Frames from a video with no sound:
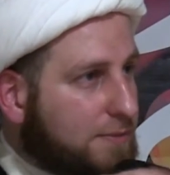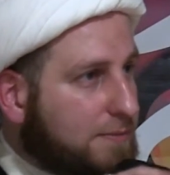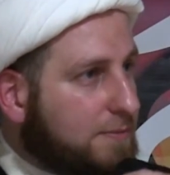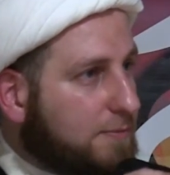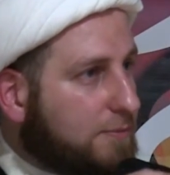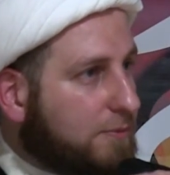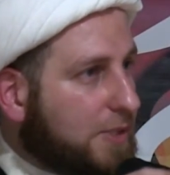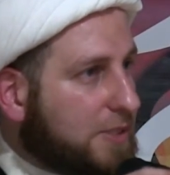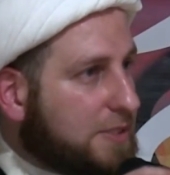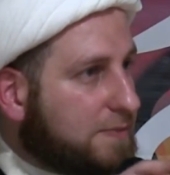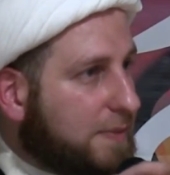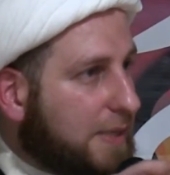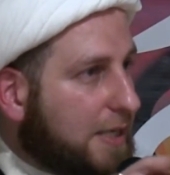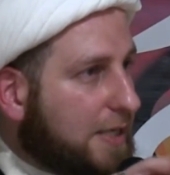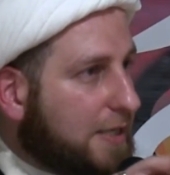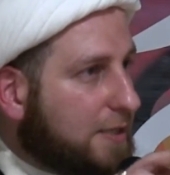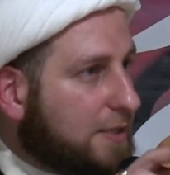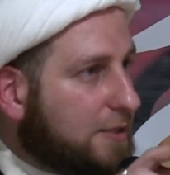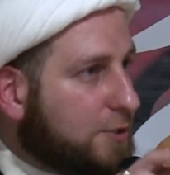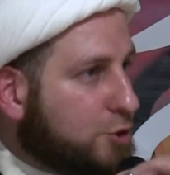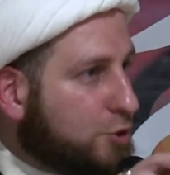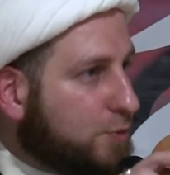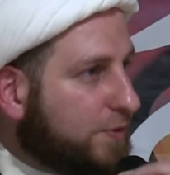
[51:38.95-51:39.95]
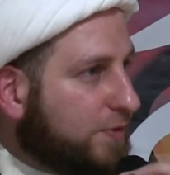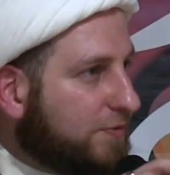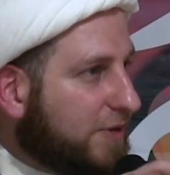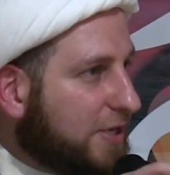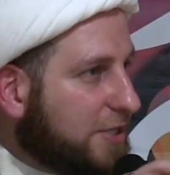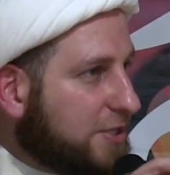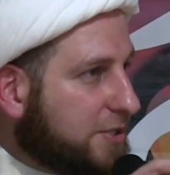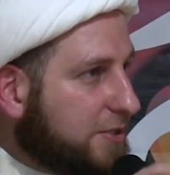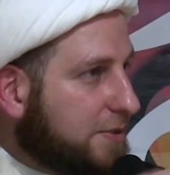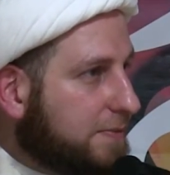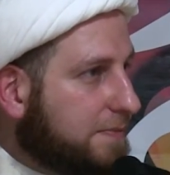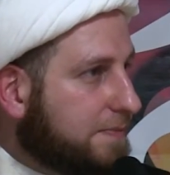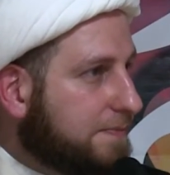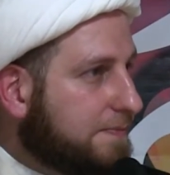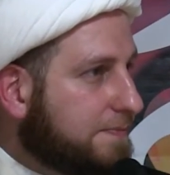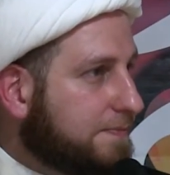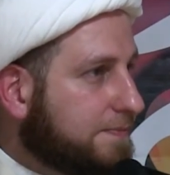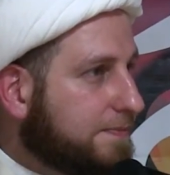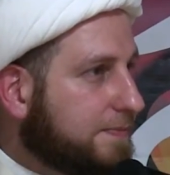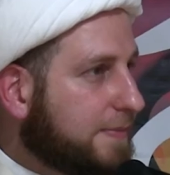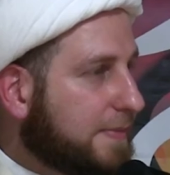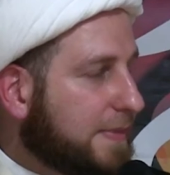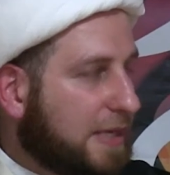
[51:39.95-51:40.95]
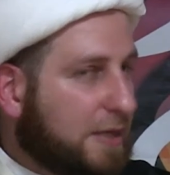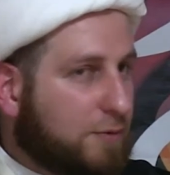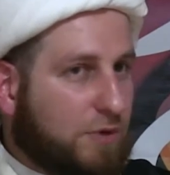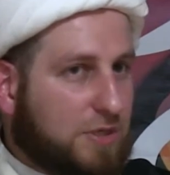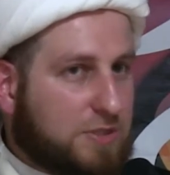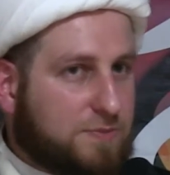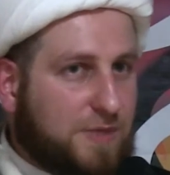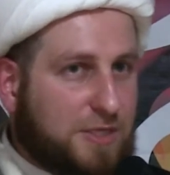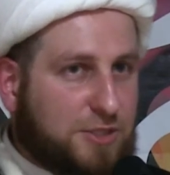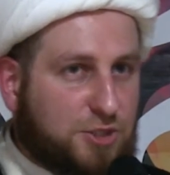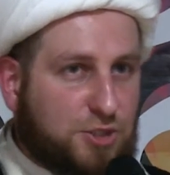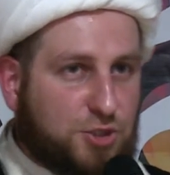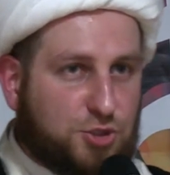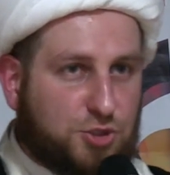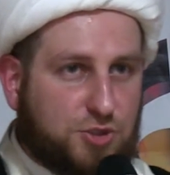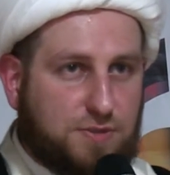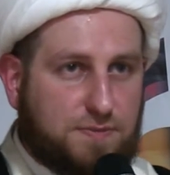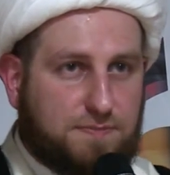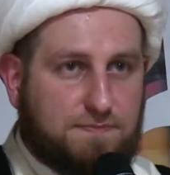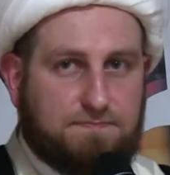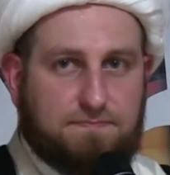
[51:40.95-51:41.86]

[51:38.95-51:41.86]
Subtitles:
was my supervisor and was my teacher.